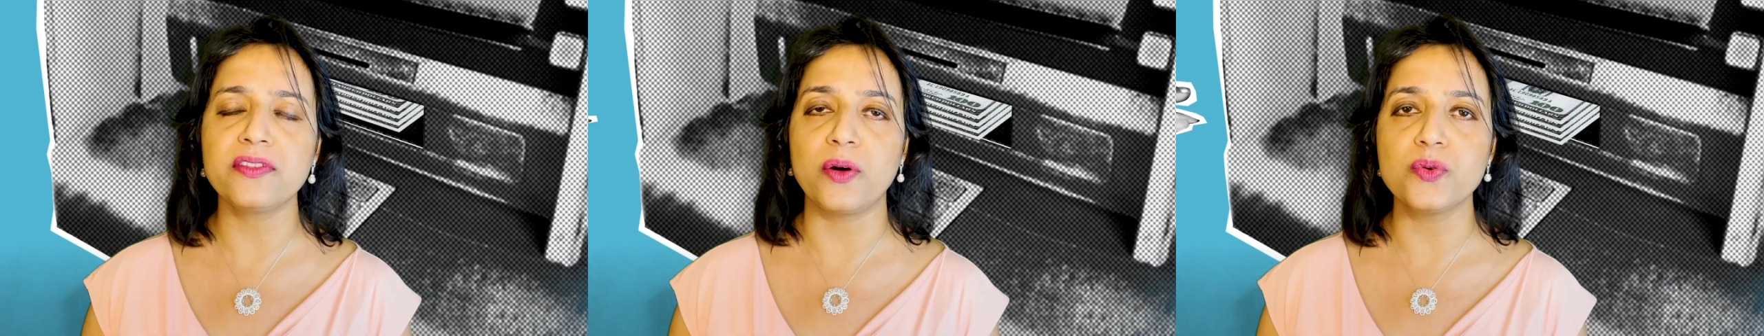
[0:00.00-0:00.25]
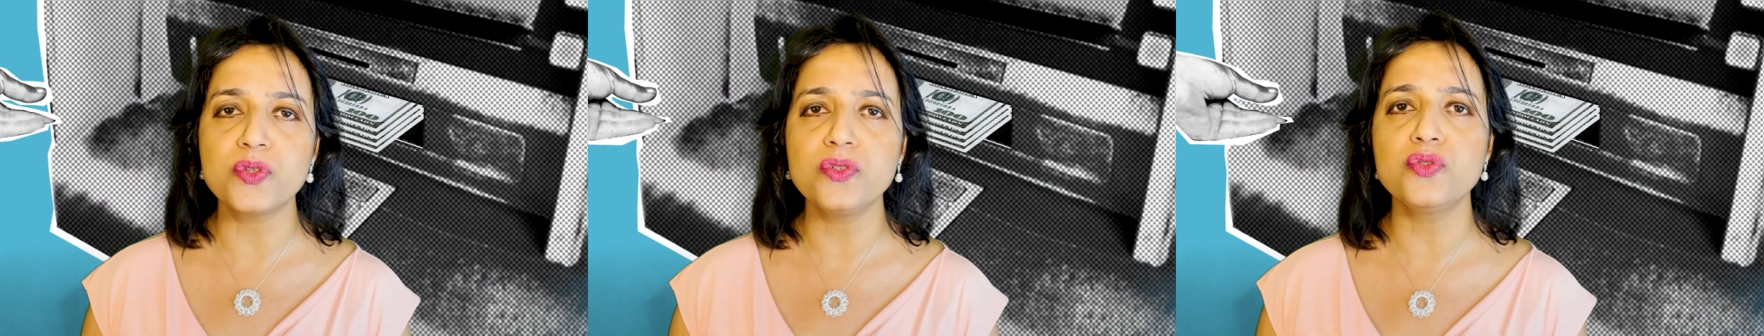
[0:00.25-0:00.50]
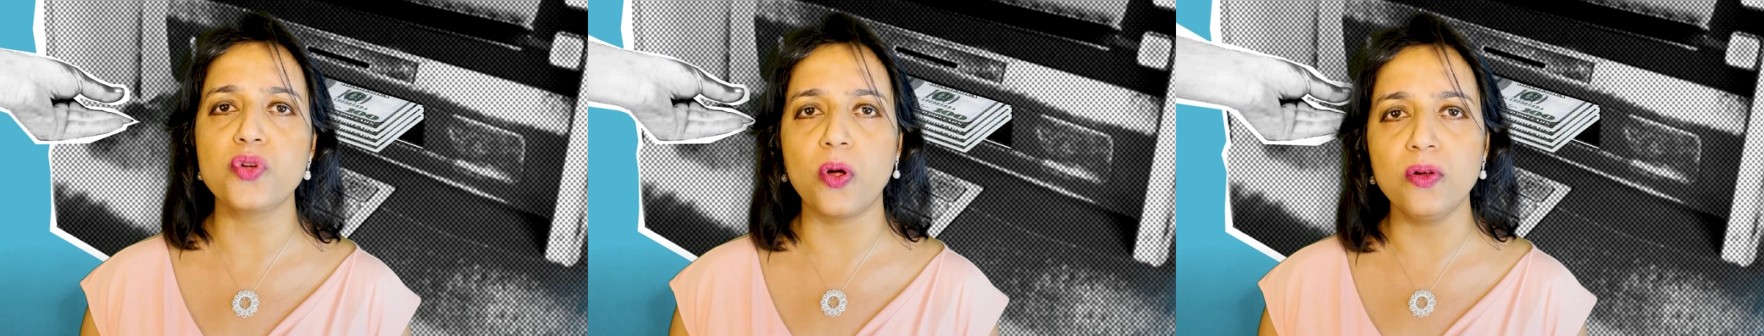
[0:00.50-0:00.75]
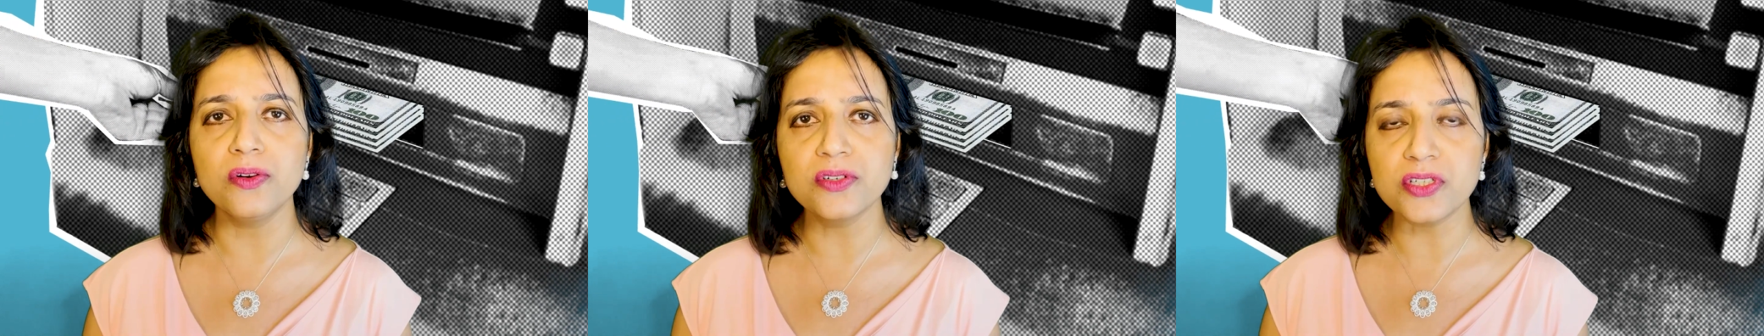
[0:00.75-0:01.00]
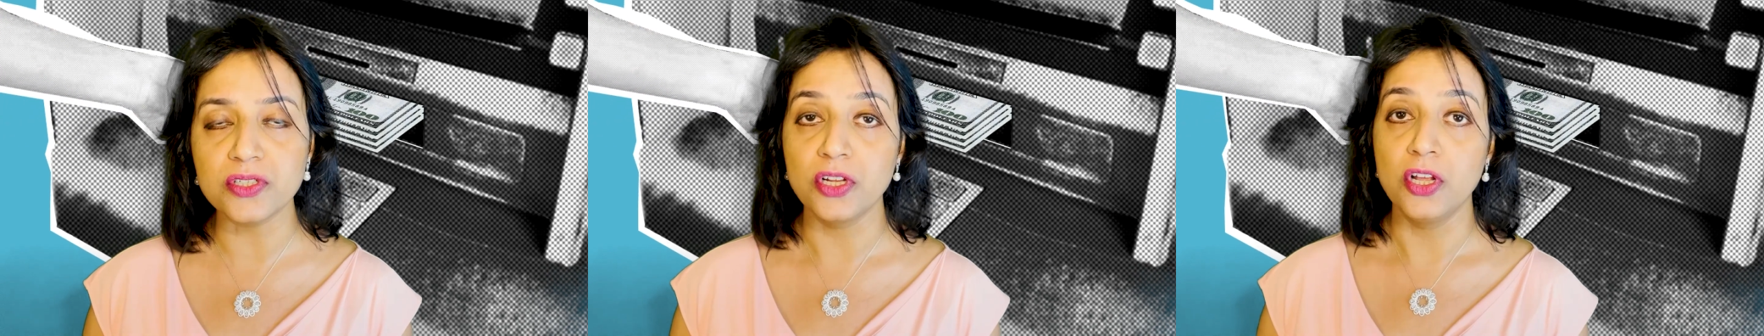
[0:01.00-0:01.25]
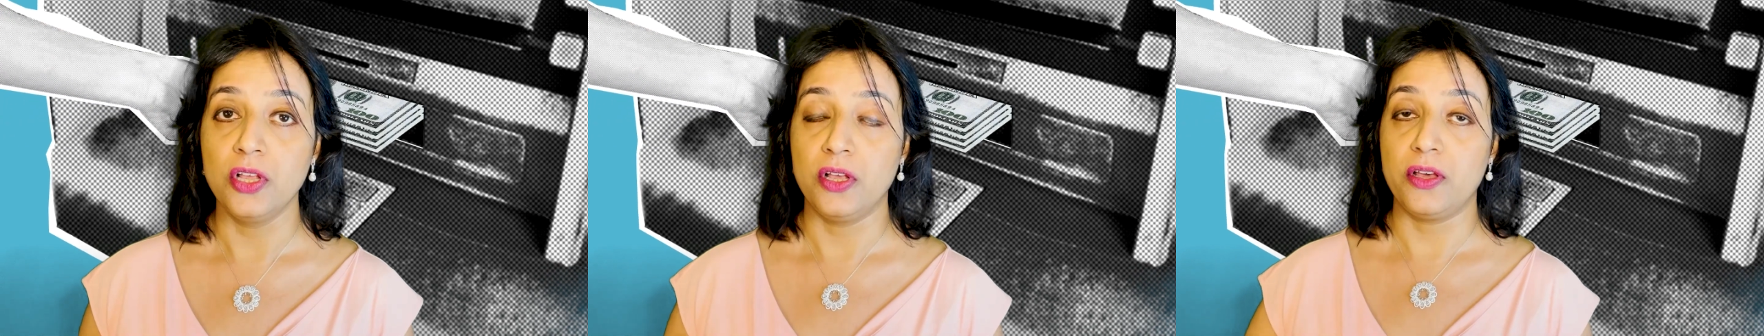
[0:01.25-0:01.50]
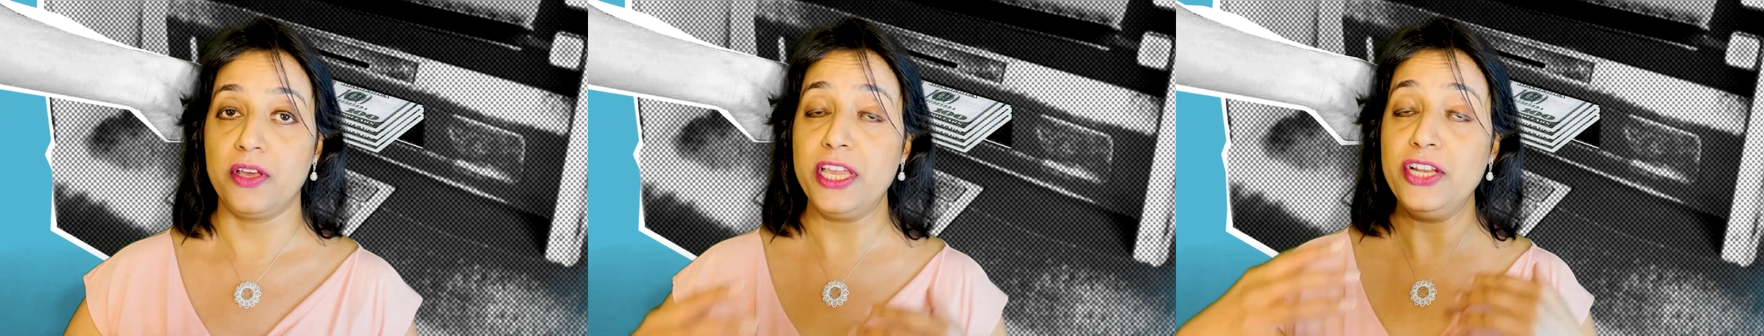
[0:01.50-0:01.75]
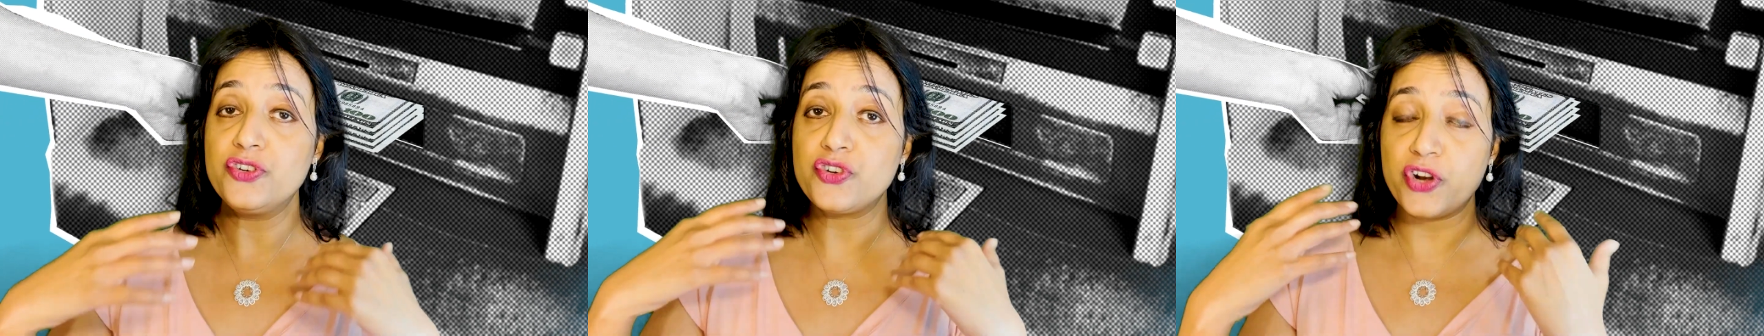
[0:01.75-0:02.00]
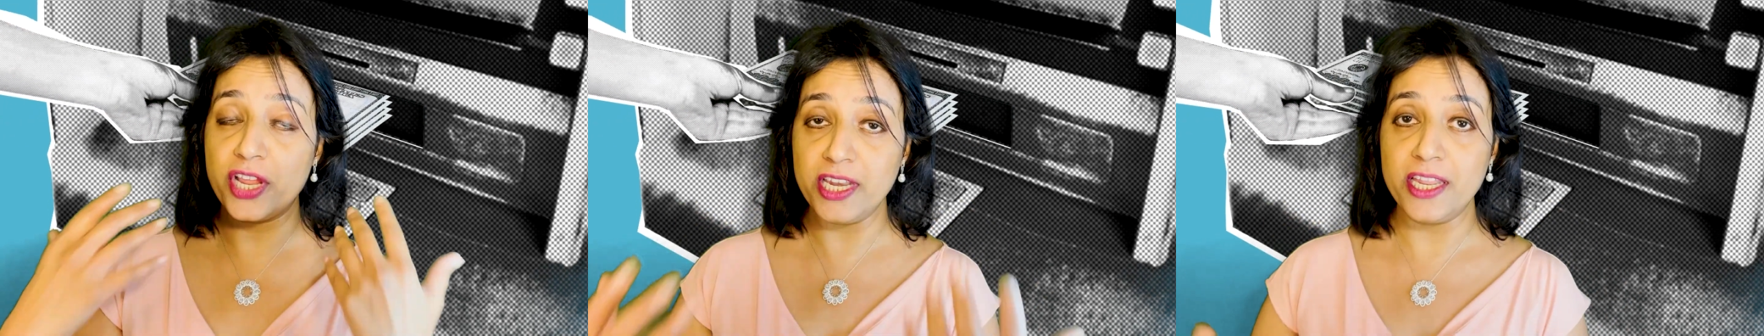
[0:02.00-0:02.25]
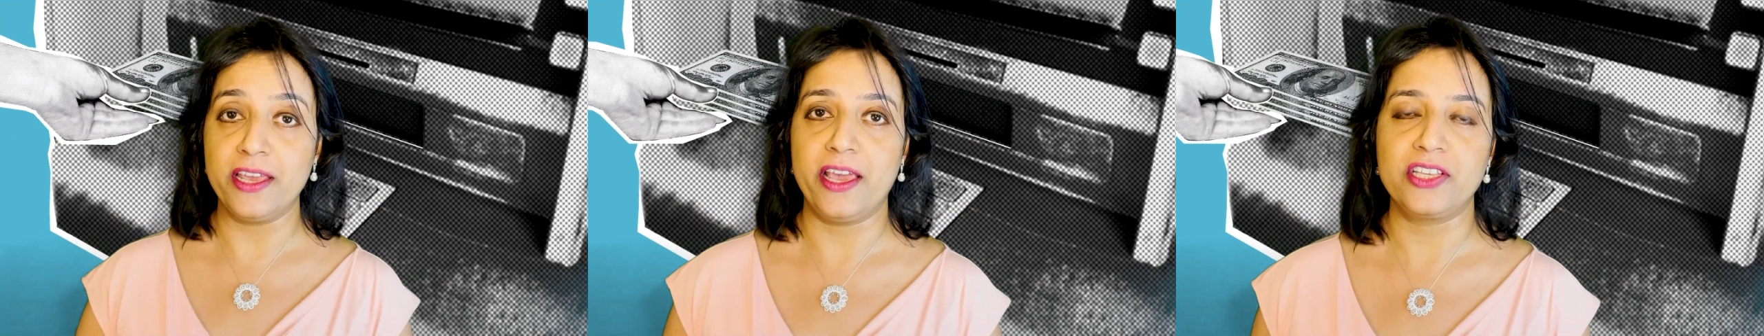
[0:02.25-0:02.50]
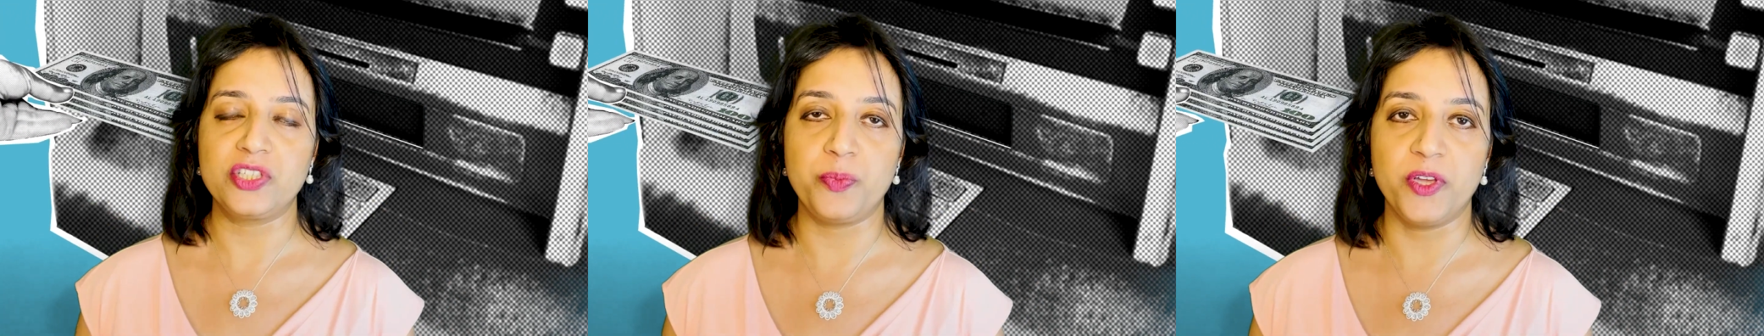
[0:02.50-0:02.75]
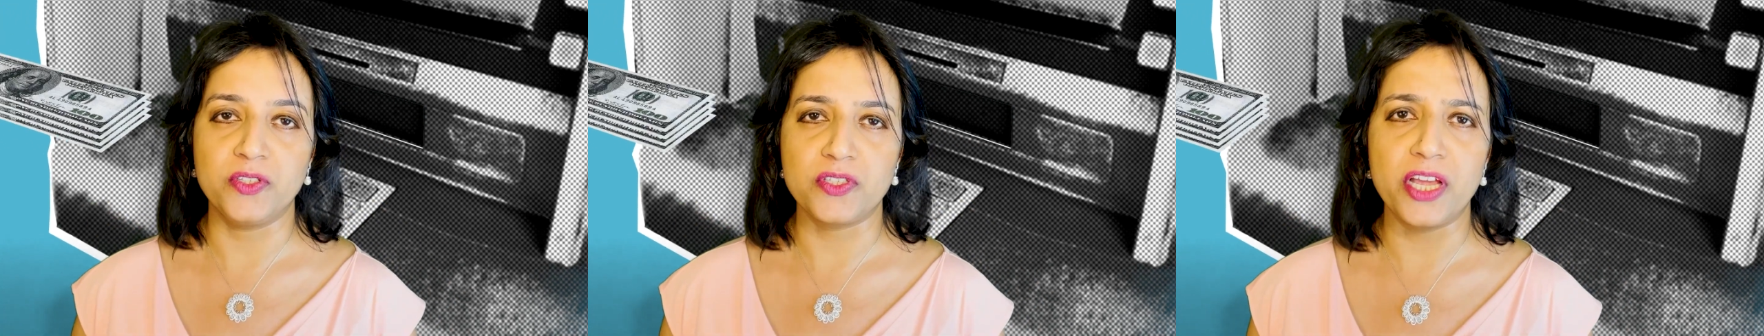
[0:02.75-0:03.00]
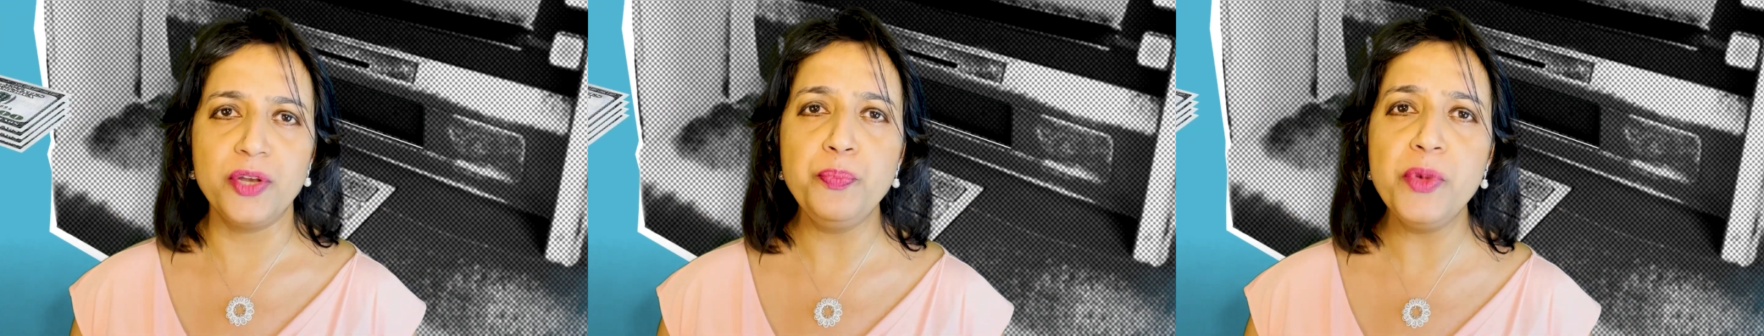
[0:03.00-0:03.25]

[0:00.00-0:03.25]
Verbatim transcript: thousand dollars in training expense and